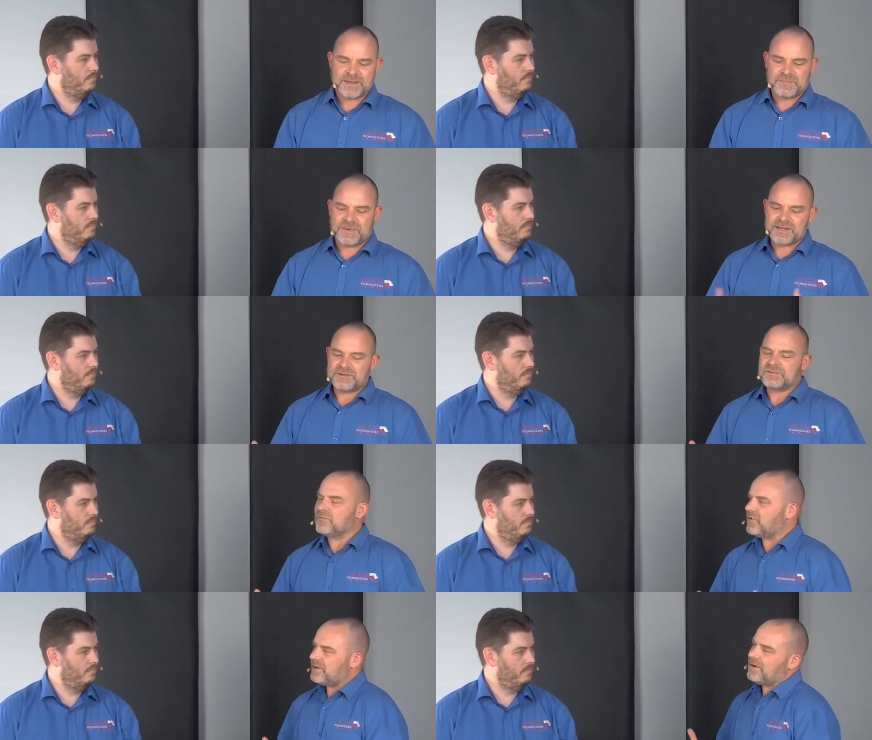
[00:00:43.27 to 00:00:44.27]
Speaker 1: Michael,
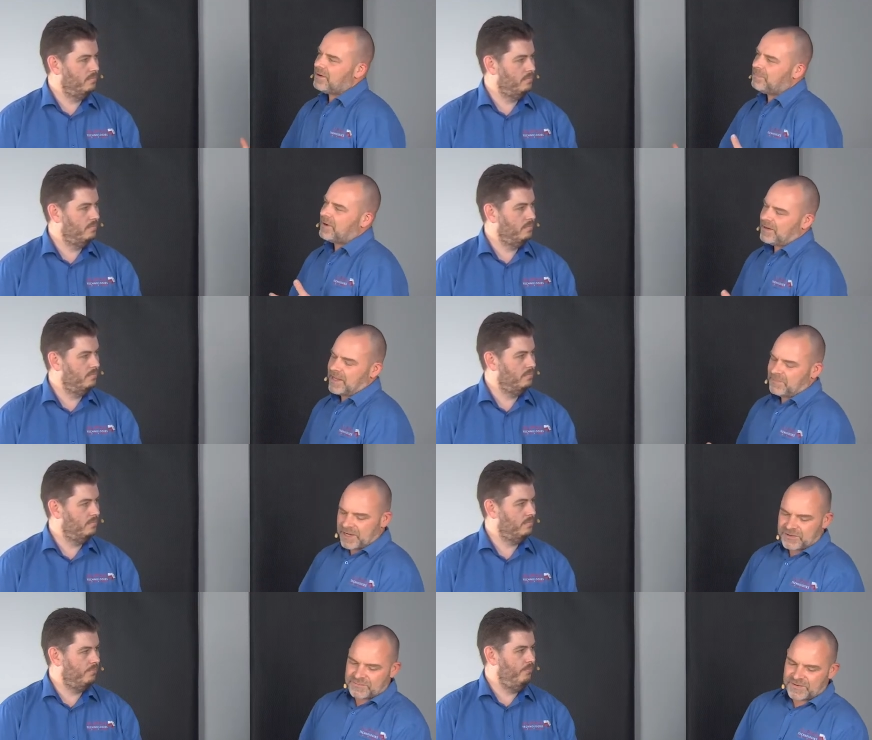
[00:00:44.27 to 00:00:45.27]
what are Parlé
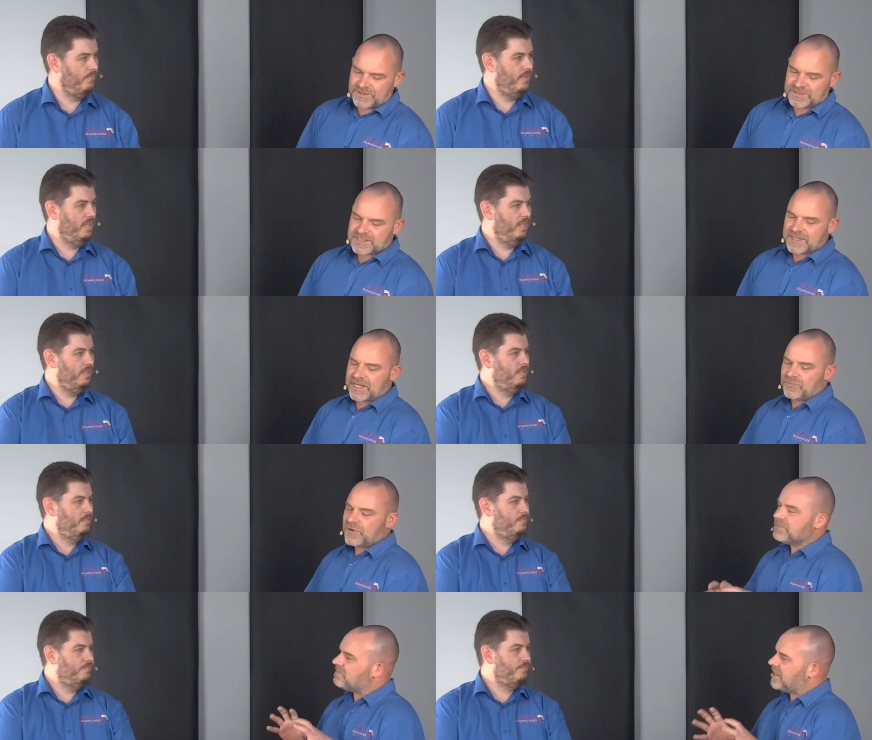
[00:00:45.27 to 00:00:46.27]
microphones and
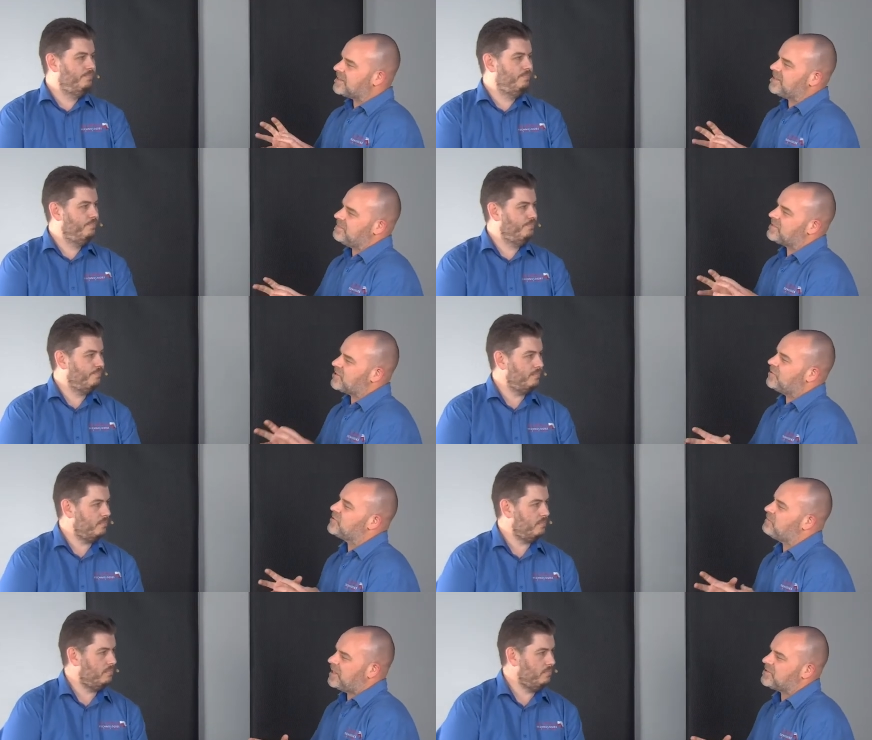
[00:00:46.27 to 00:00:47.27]
what makes them so
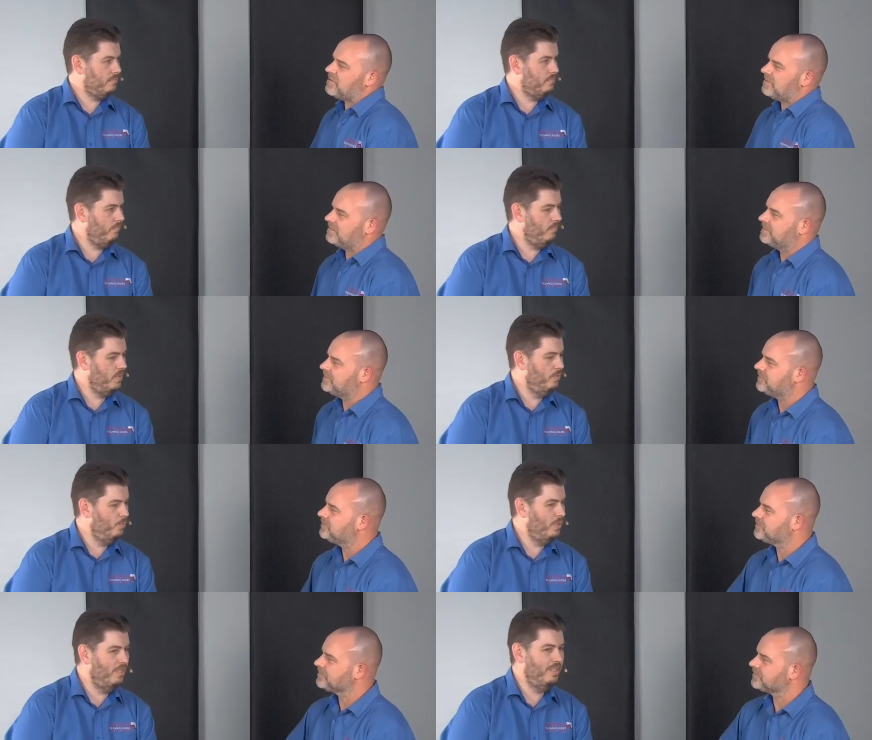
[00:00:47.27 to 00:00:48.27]
special?
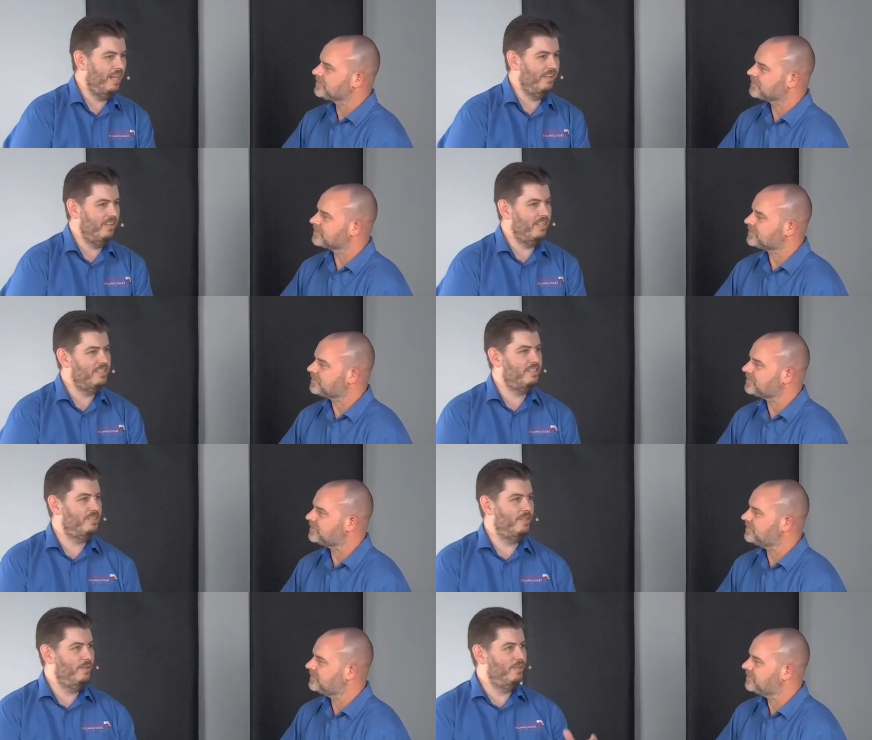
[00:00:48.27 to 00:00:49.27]
Speaker 2: Well, I think it's
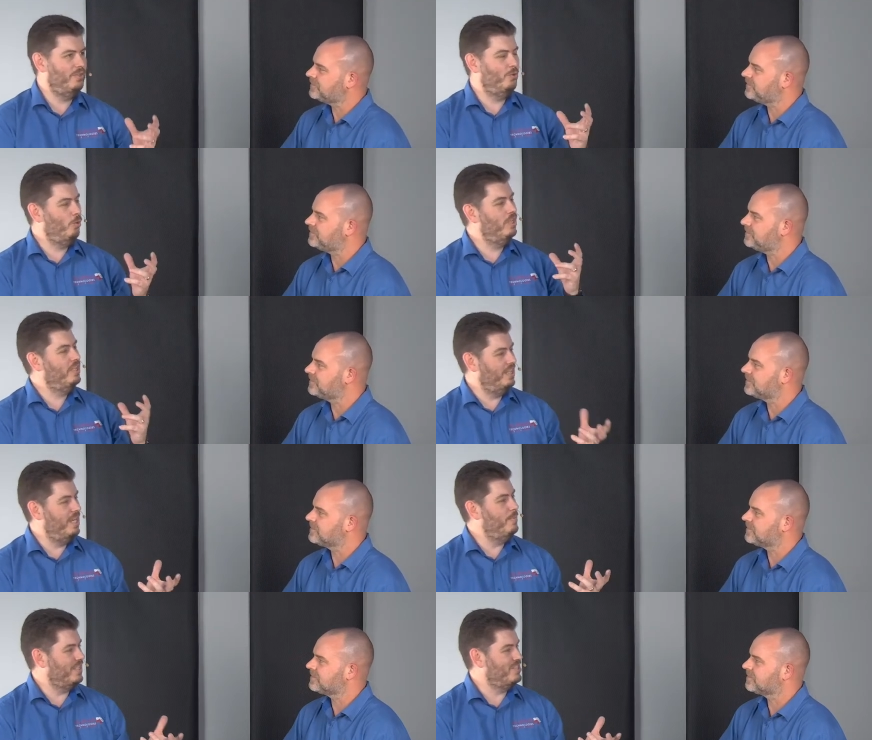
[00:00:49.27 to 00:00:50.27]
uh, all in the
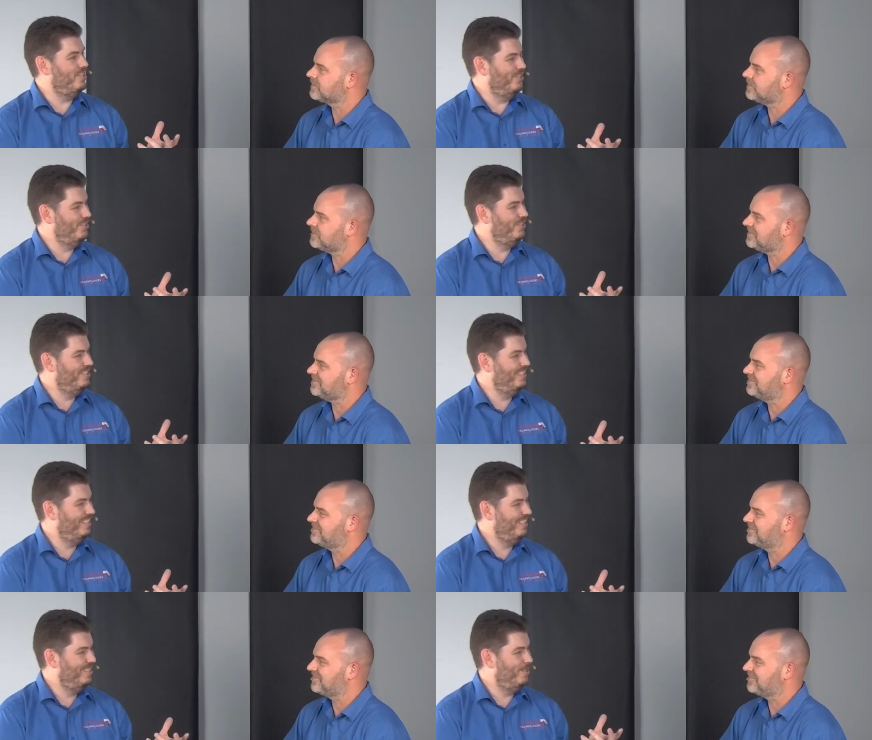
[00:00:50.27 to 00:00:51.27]
name, actually, no?
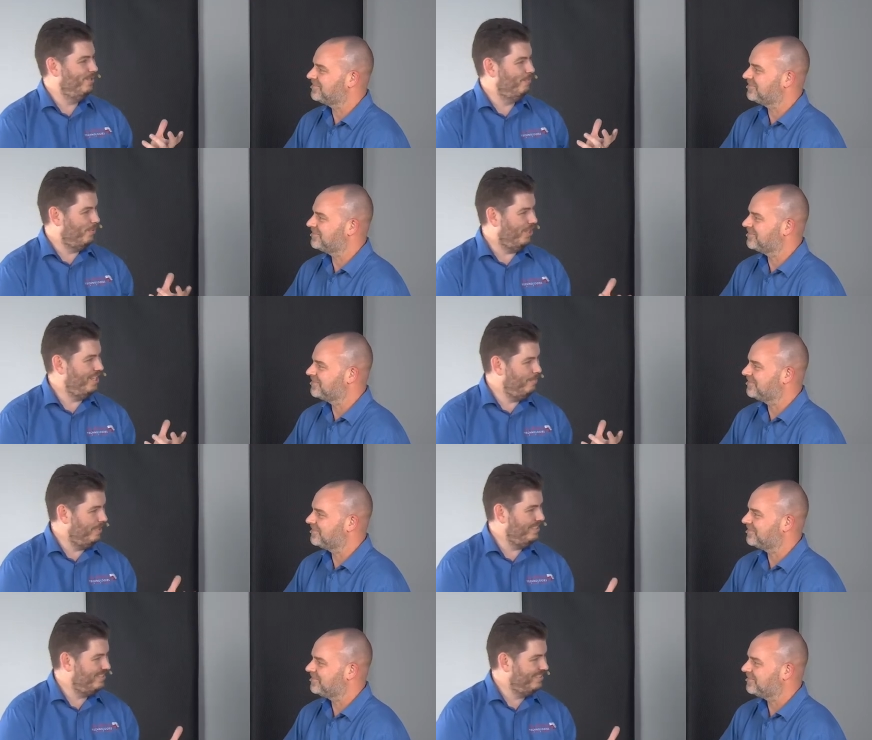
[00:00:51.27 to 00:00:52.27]
"parley"
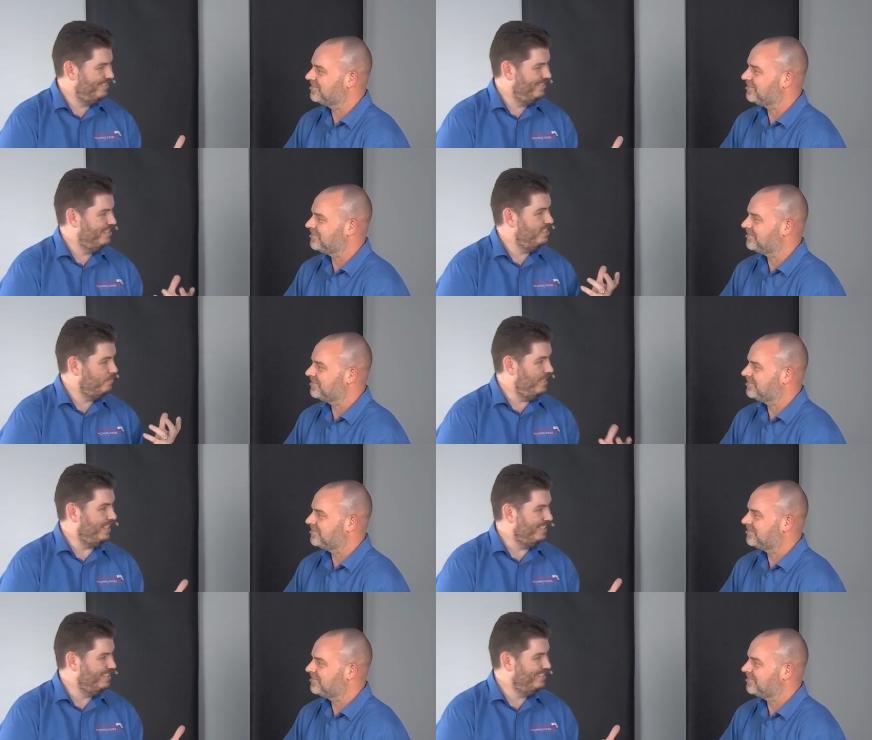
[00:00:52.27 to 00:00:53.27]
means
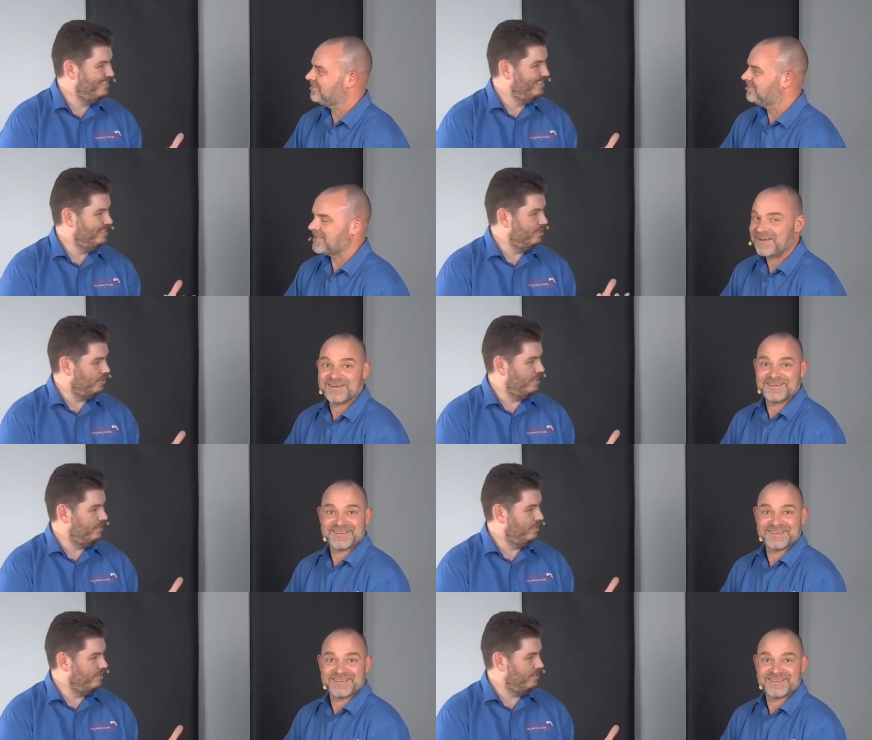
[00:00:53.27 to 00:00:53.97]
speak. Oh, right? look